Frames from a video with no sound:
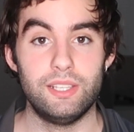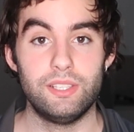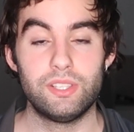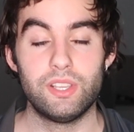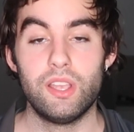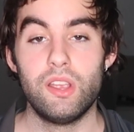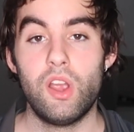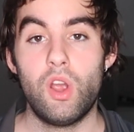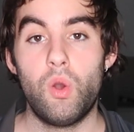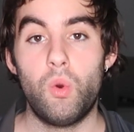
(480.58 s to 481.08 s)

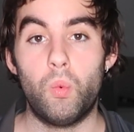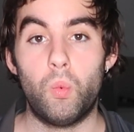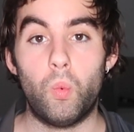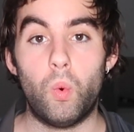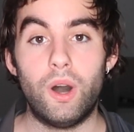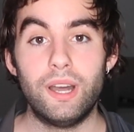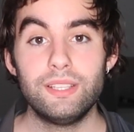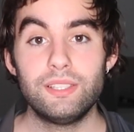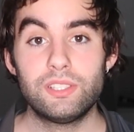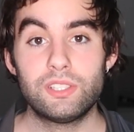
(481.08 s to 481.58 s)
is,
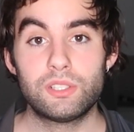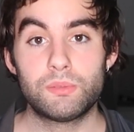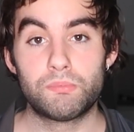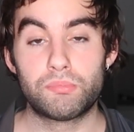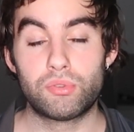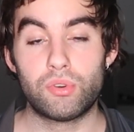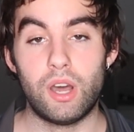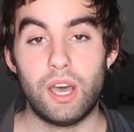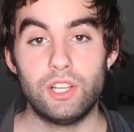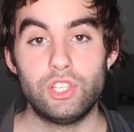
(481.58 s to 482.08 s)
once
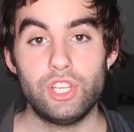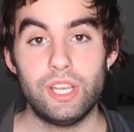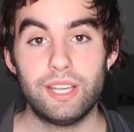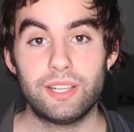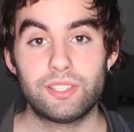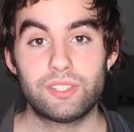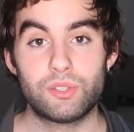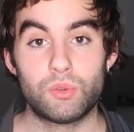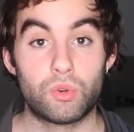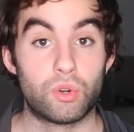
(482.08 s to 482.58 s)

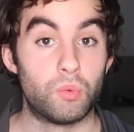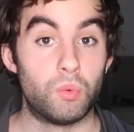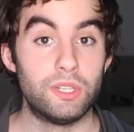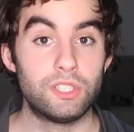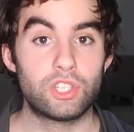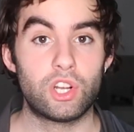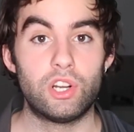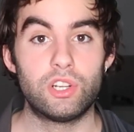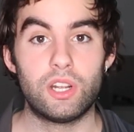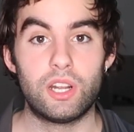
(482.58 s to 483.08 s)

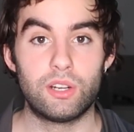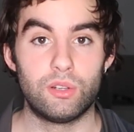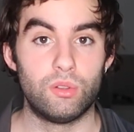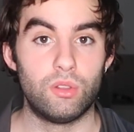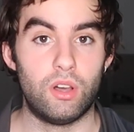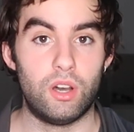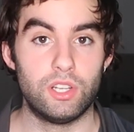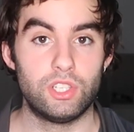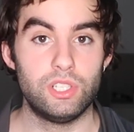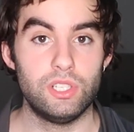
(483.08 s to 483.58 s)

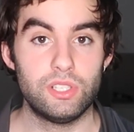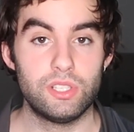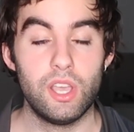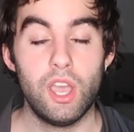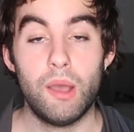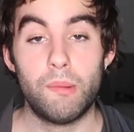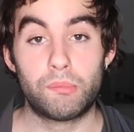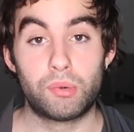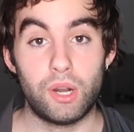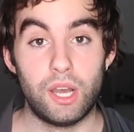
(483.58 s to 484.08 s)
Cardano launches,
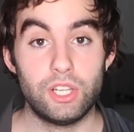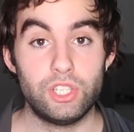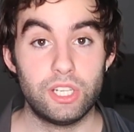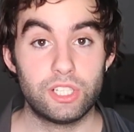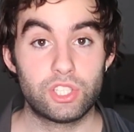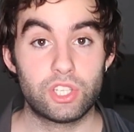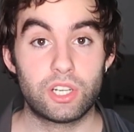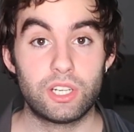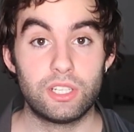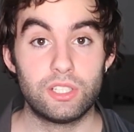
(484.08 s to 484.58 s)

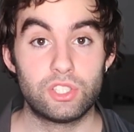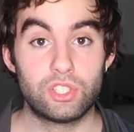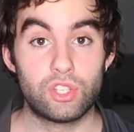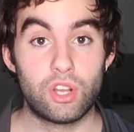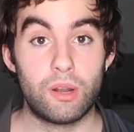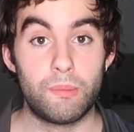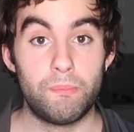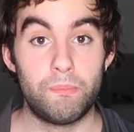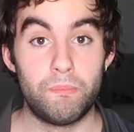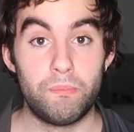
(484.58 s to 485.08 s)
projects are going to
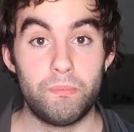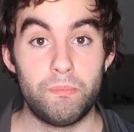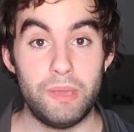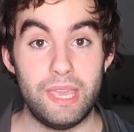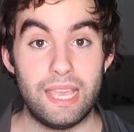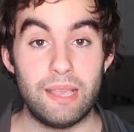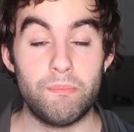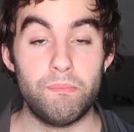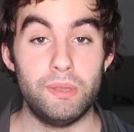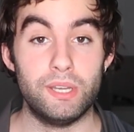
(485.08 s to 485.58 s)
start
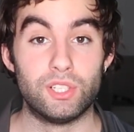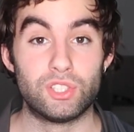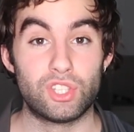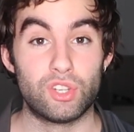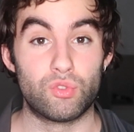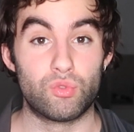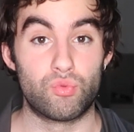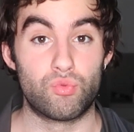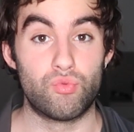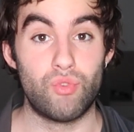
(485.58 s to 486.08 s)
being built
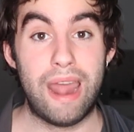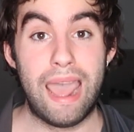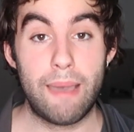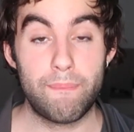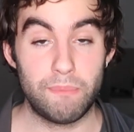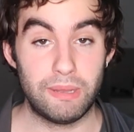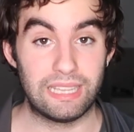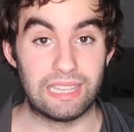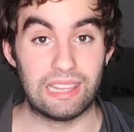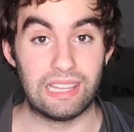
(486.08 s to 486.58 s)

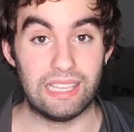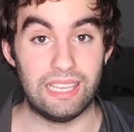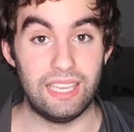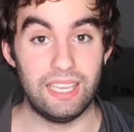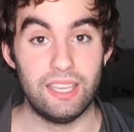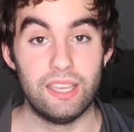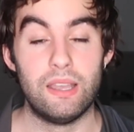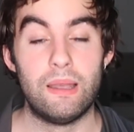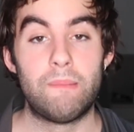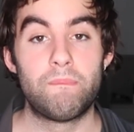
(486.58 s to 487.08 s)

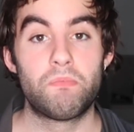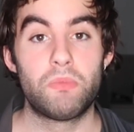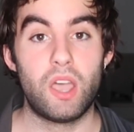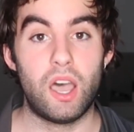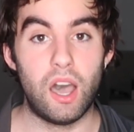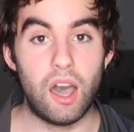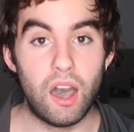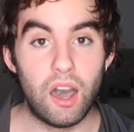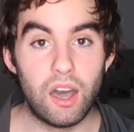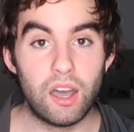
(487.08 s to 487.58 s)
rapidly
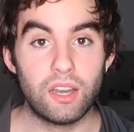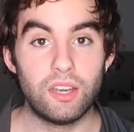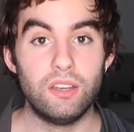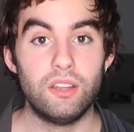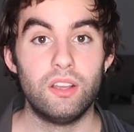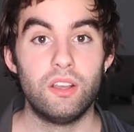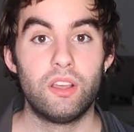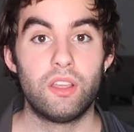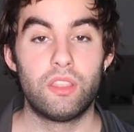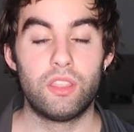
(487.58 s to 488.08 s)

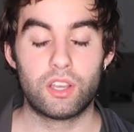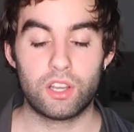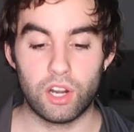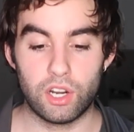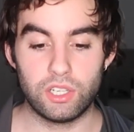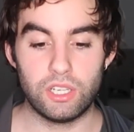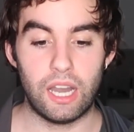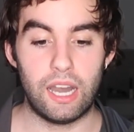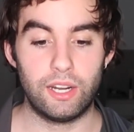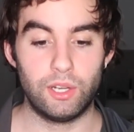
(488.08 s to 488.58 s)
on the
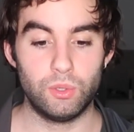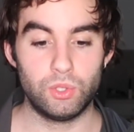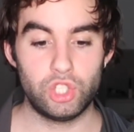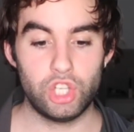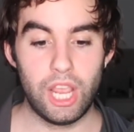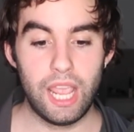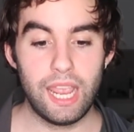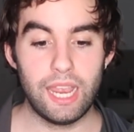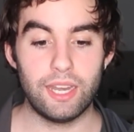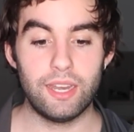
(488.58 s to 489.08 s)
Cardano
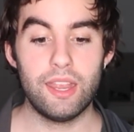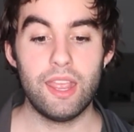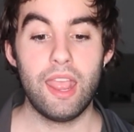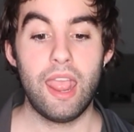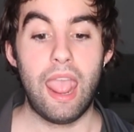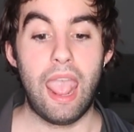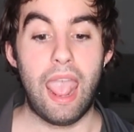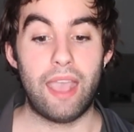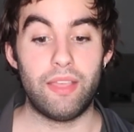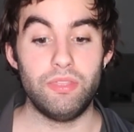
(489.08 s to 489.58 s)
chain.
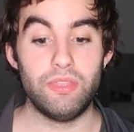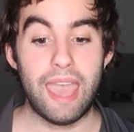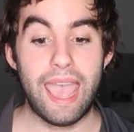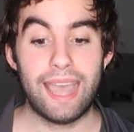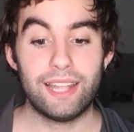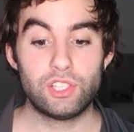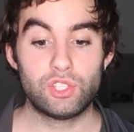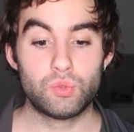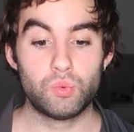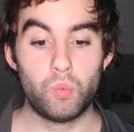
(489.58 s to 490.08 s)
And
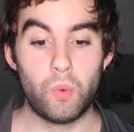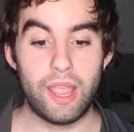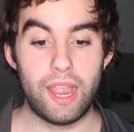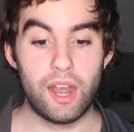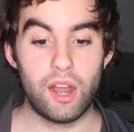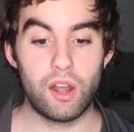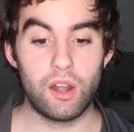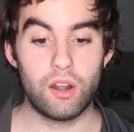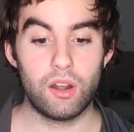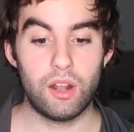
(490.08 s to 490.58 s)
that's
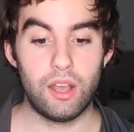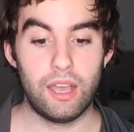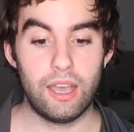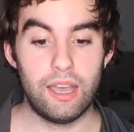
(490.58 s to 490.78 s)
where